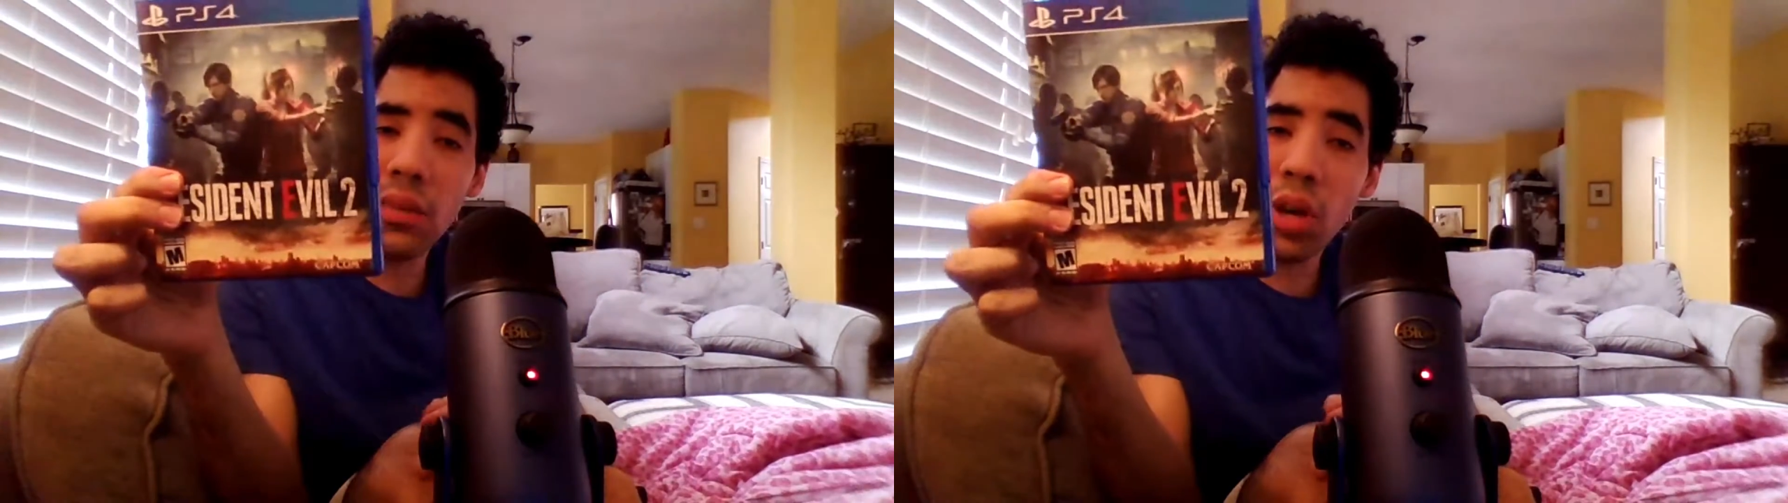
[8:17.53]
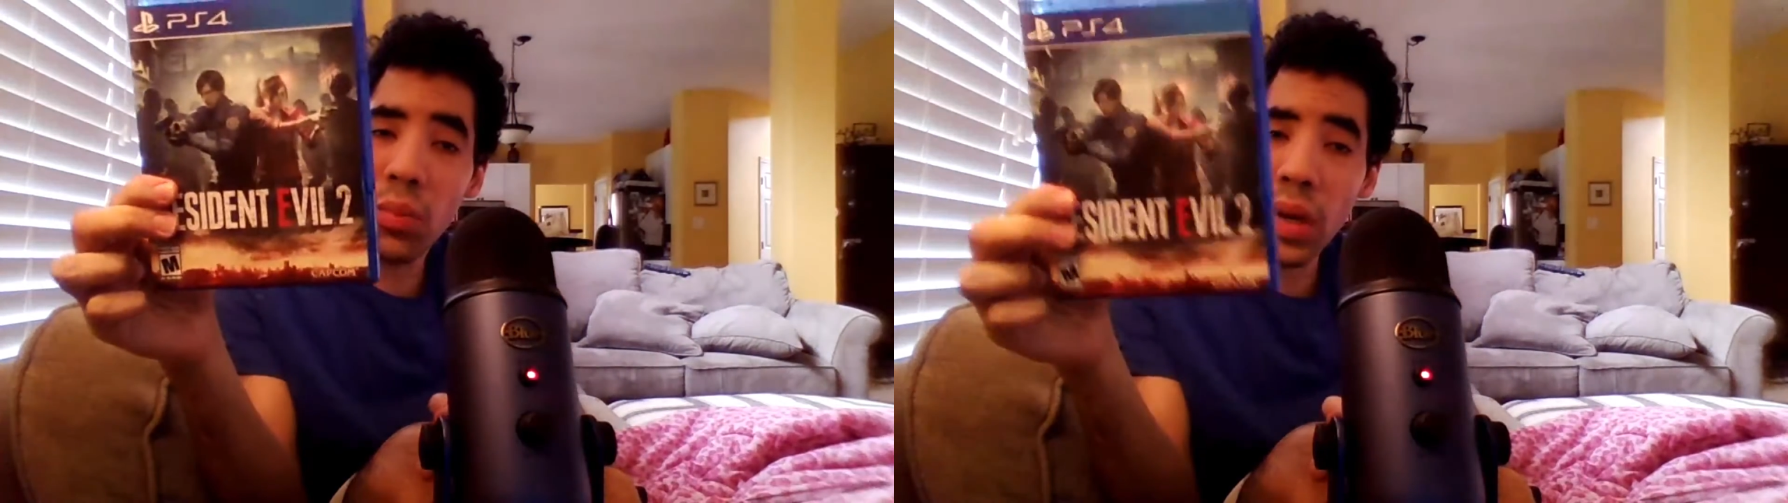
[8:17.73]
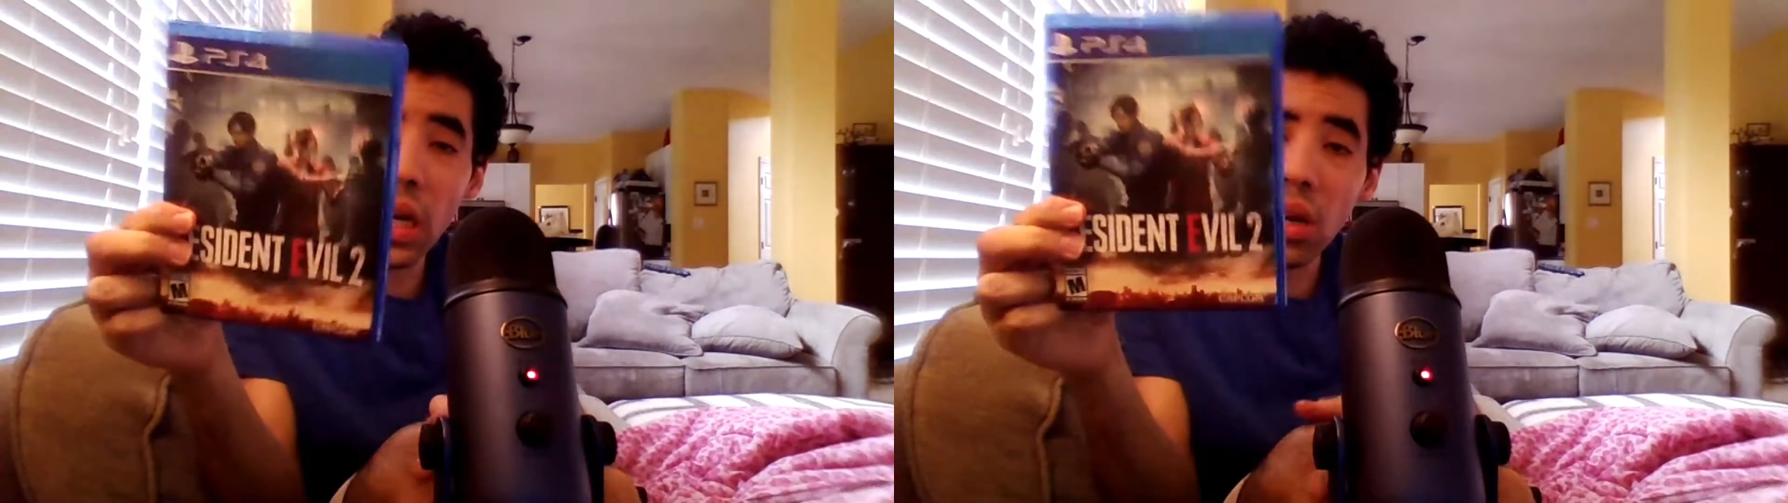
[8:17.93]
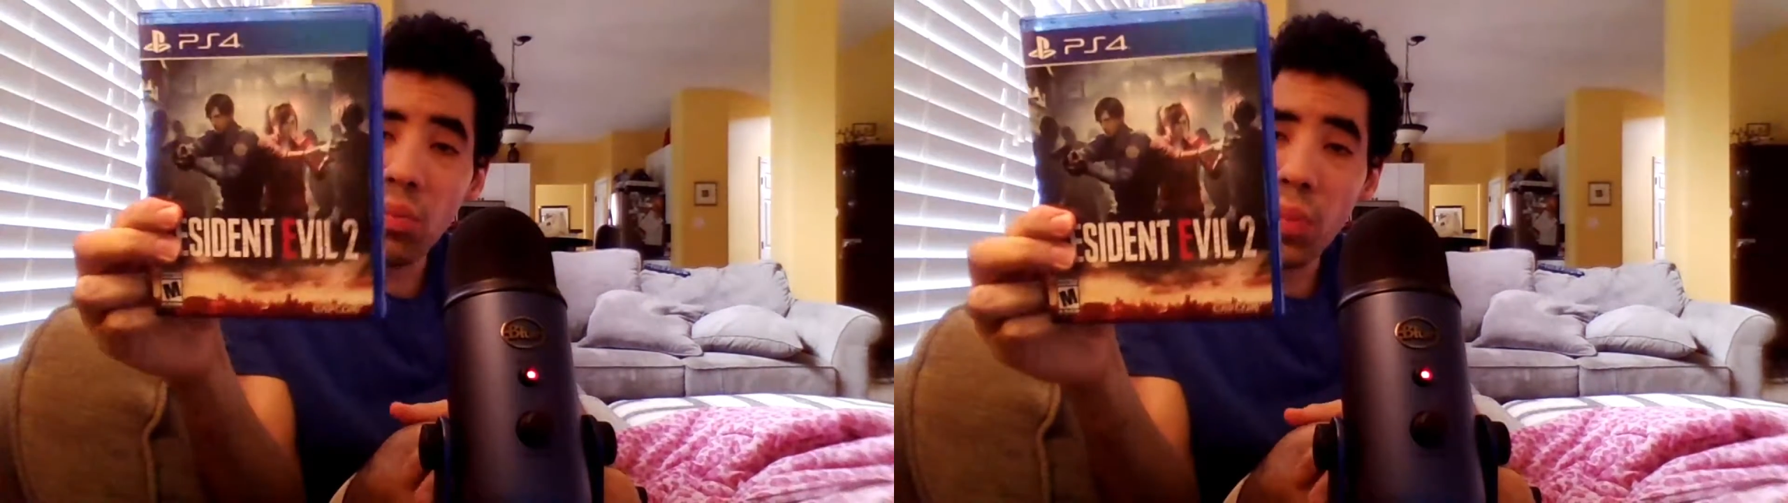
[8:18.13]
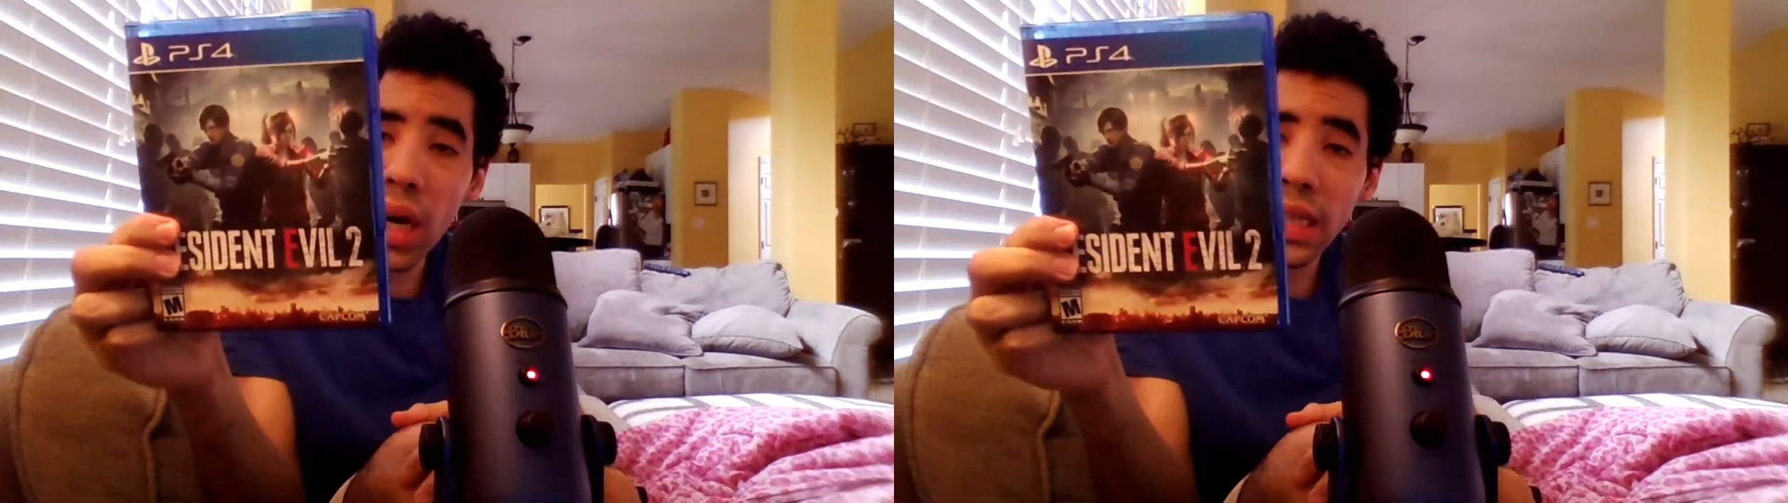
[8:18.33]
Evil like
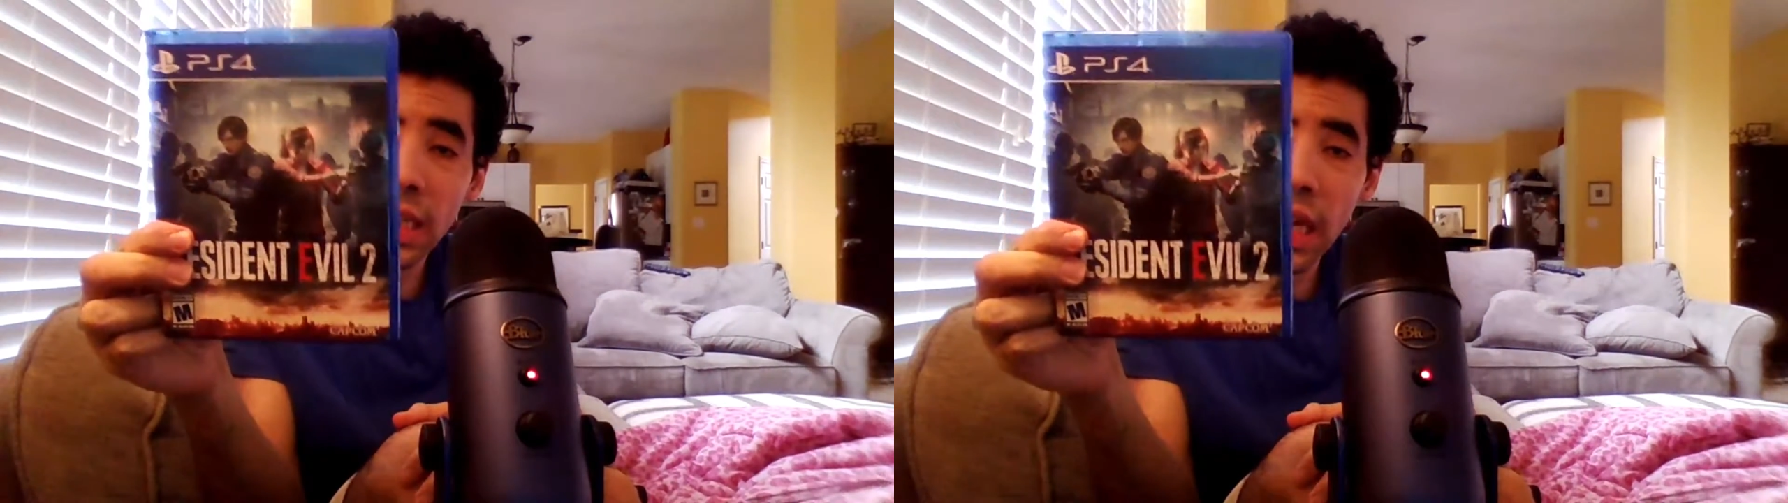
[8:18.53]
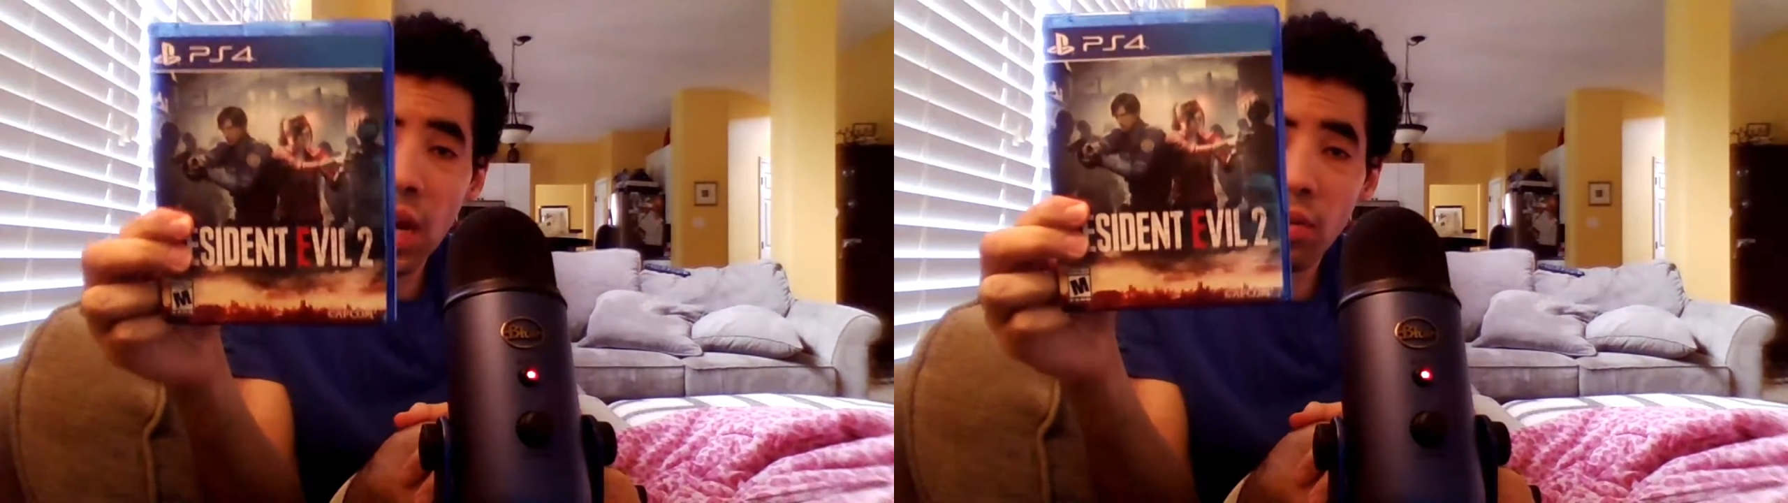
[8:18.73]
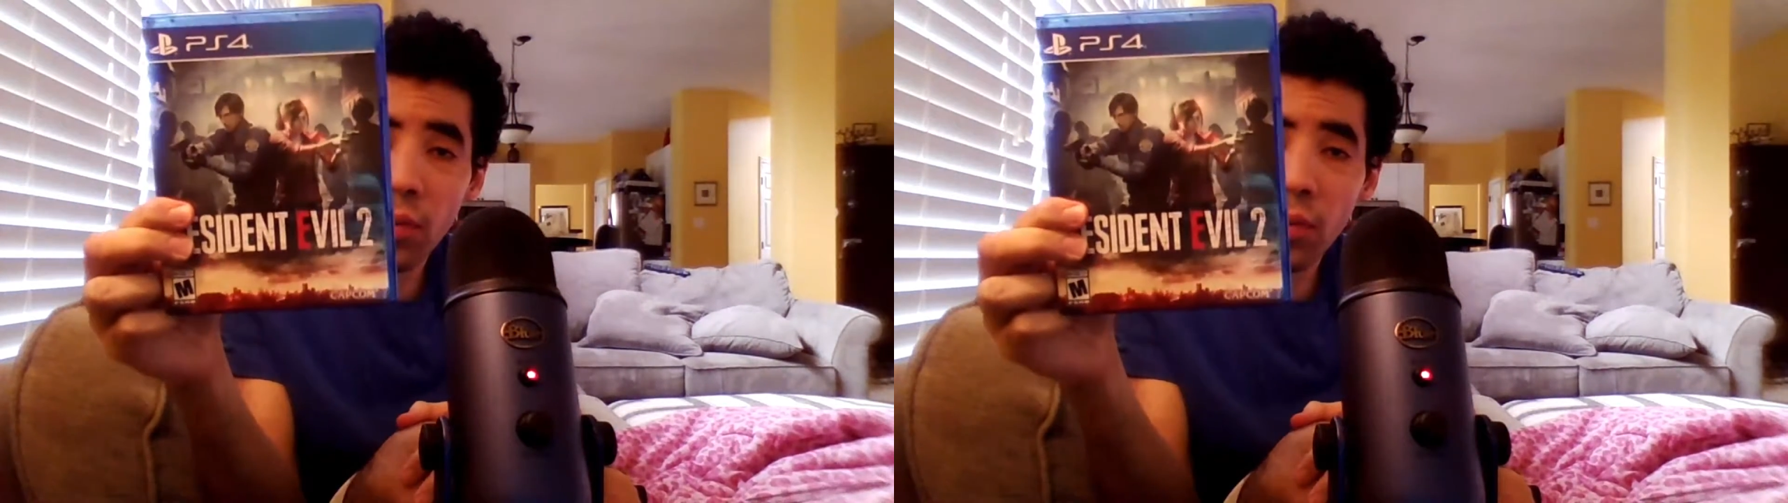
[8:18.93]
me, buy this game.